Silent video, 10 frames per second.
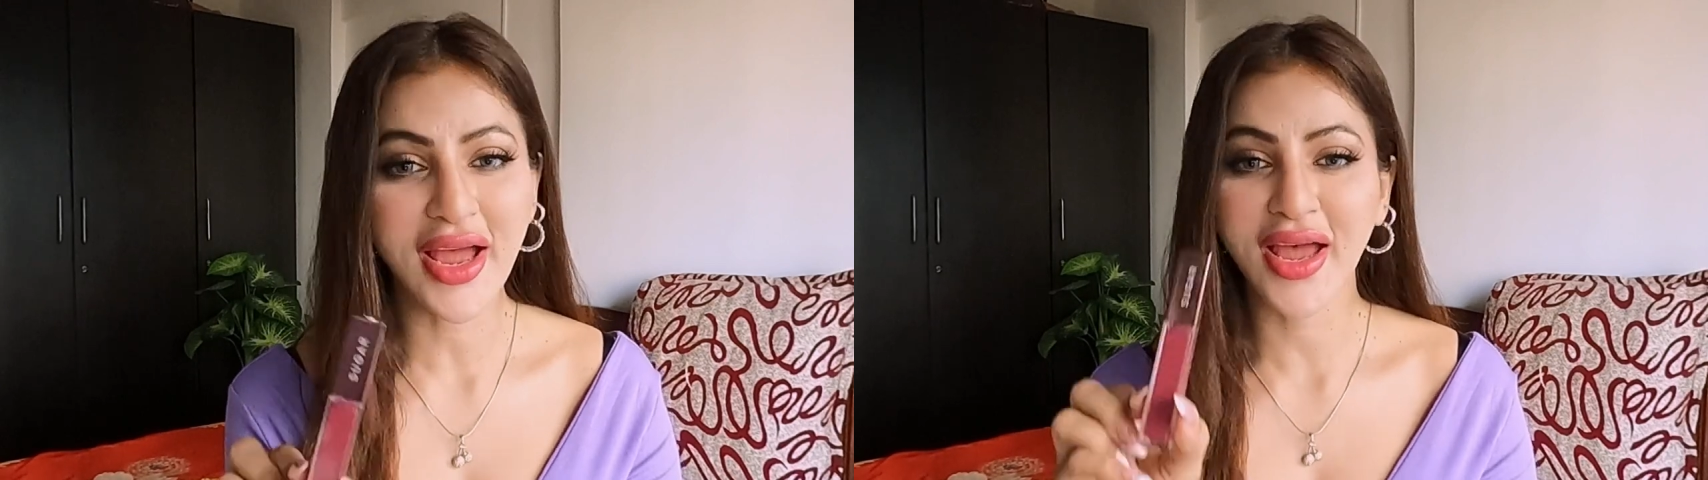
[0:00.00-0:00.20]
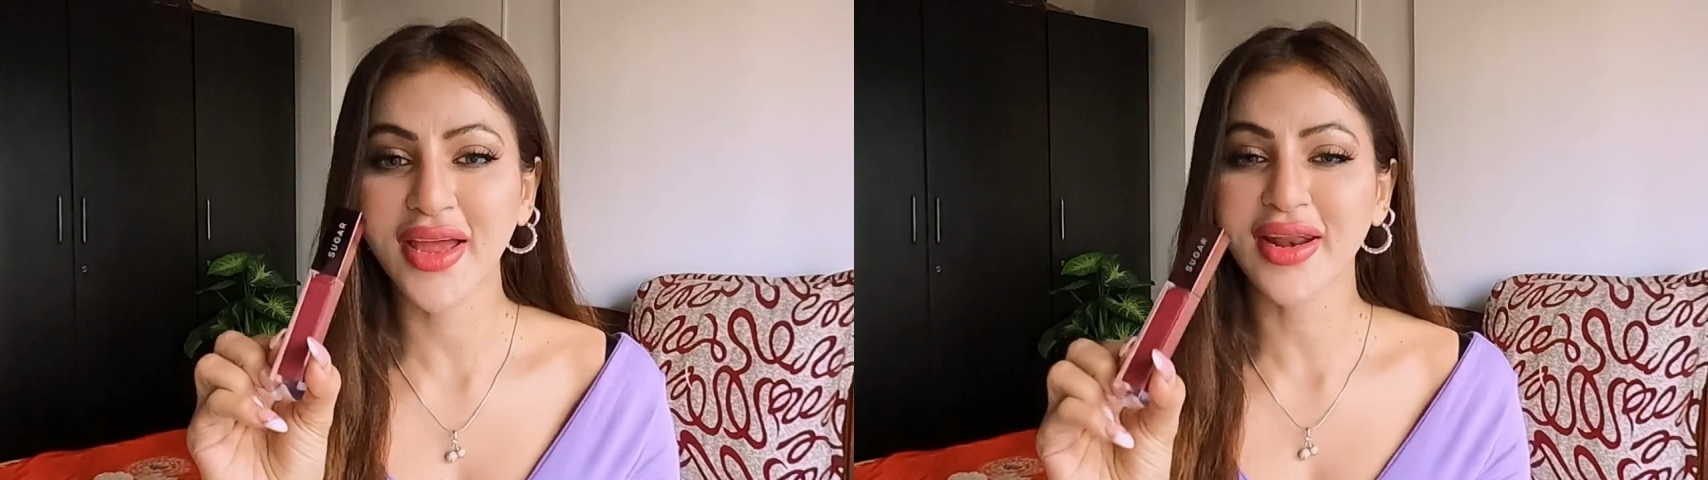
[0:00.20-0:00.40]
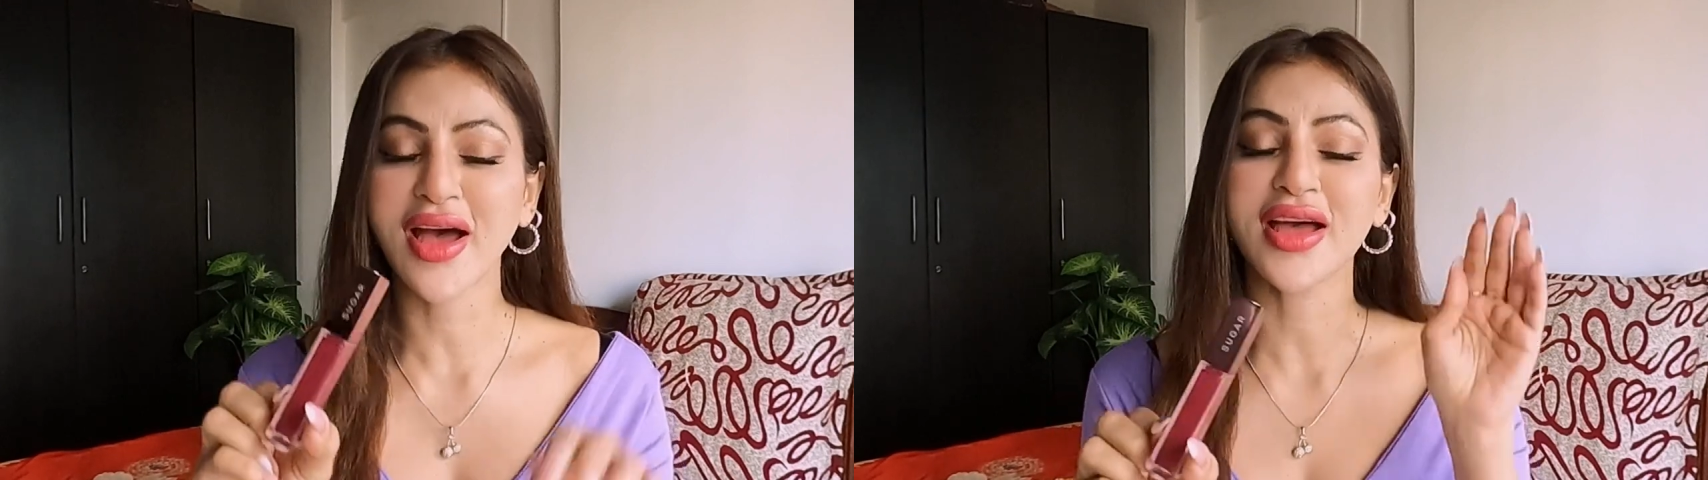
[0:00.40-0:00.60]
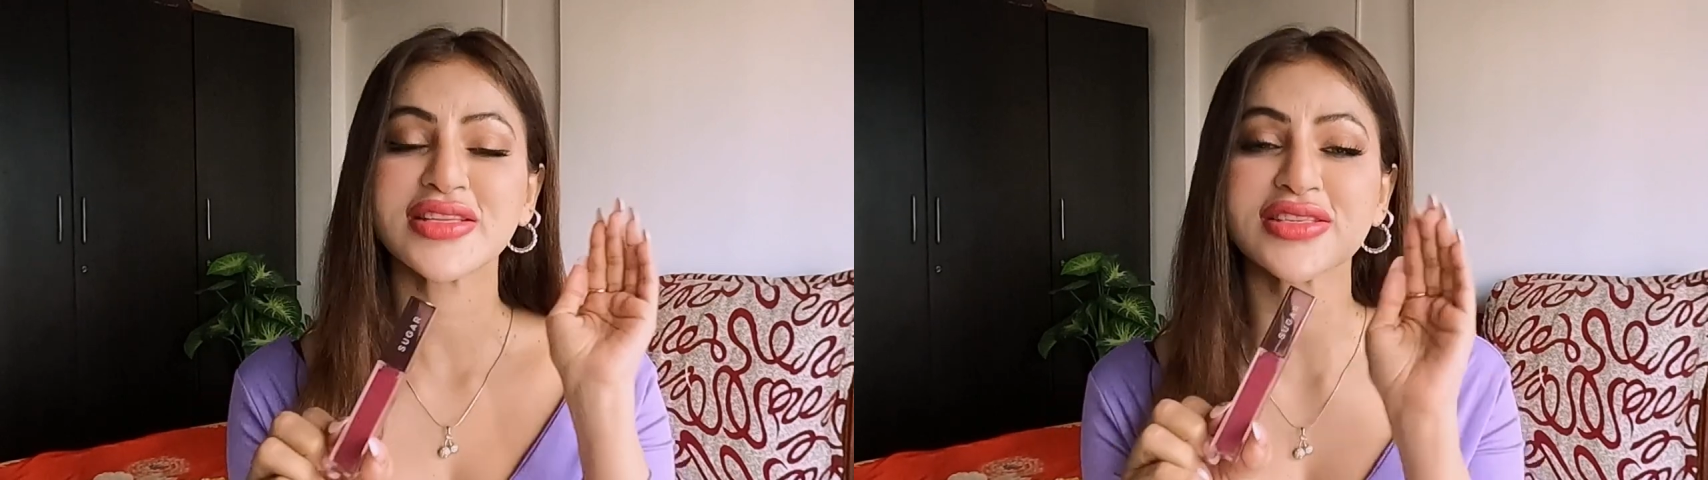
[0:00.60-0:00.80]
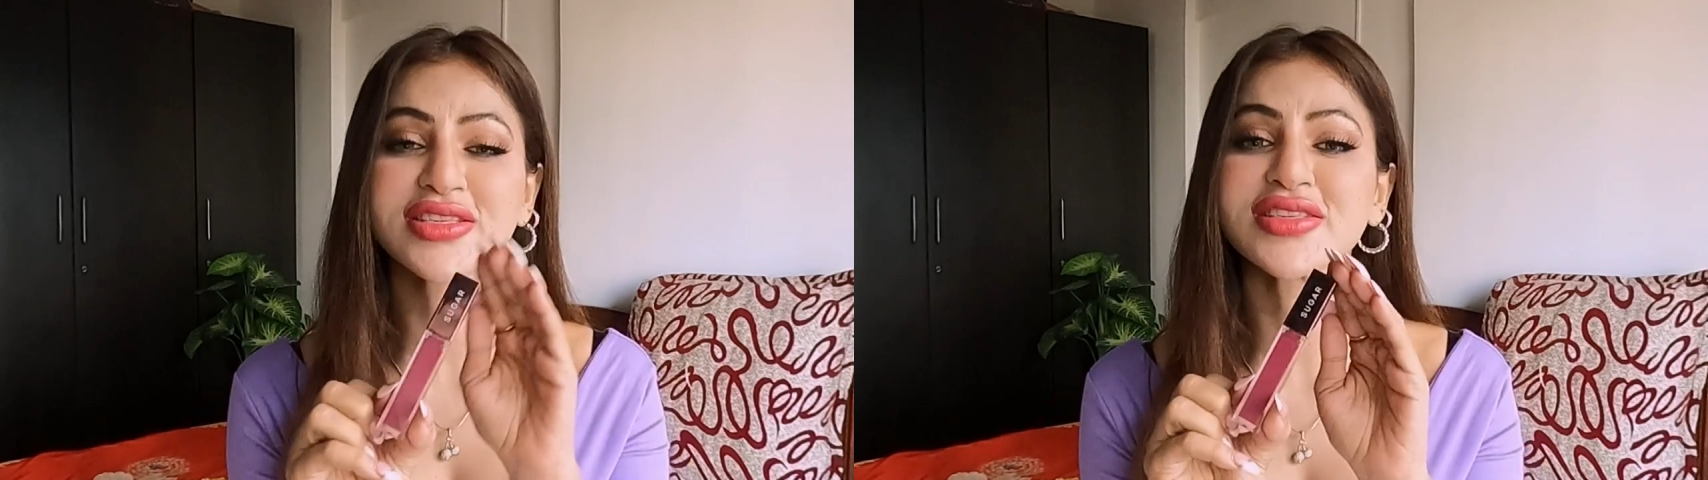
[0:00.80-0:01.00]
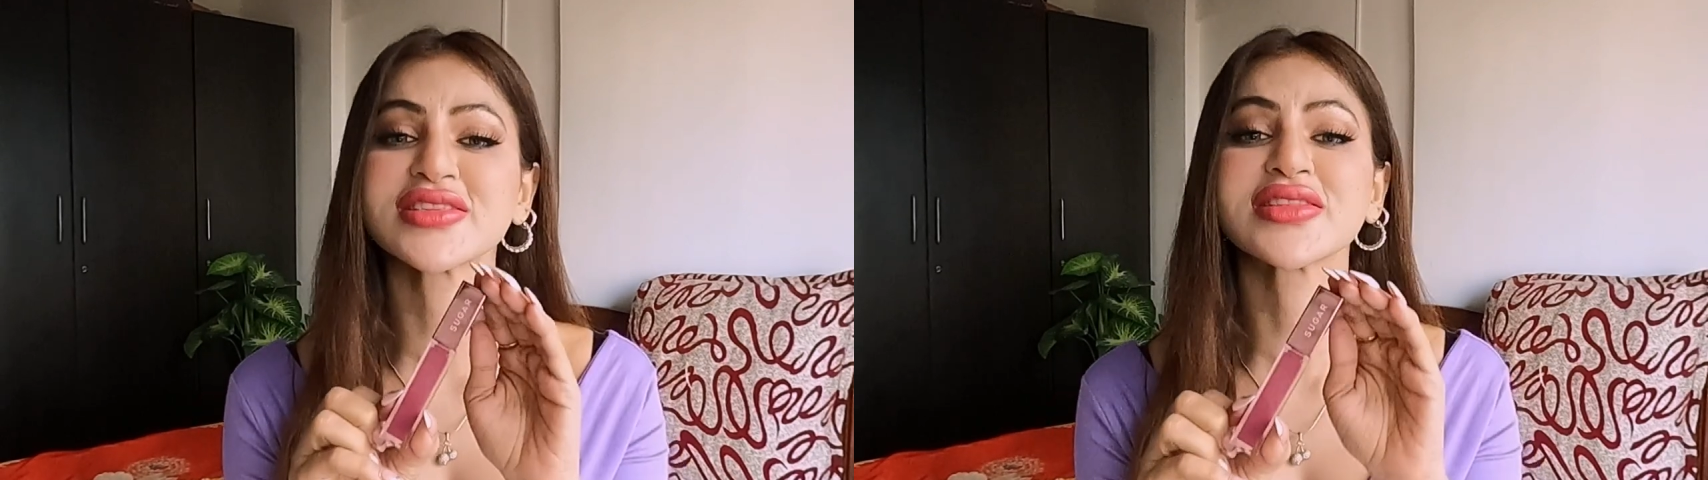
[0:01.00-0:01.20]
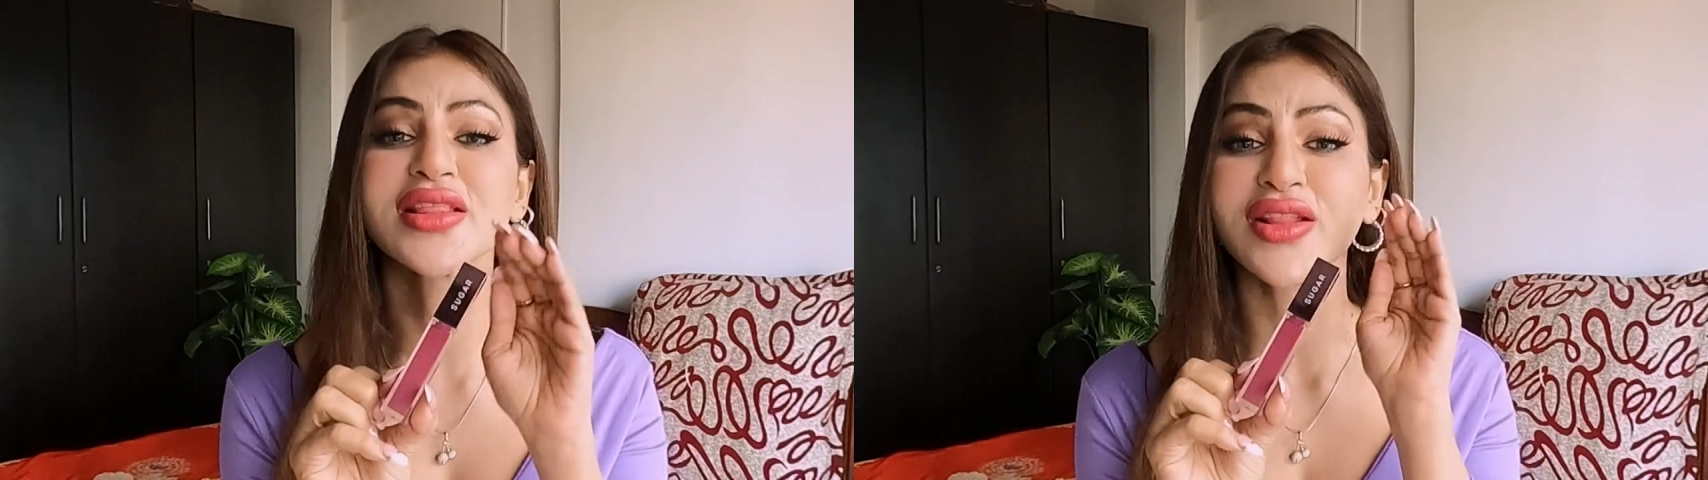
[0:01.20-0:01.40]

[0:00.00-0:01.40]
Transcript: and I just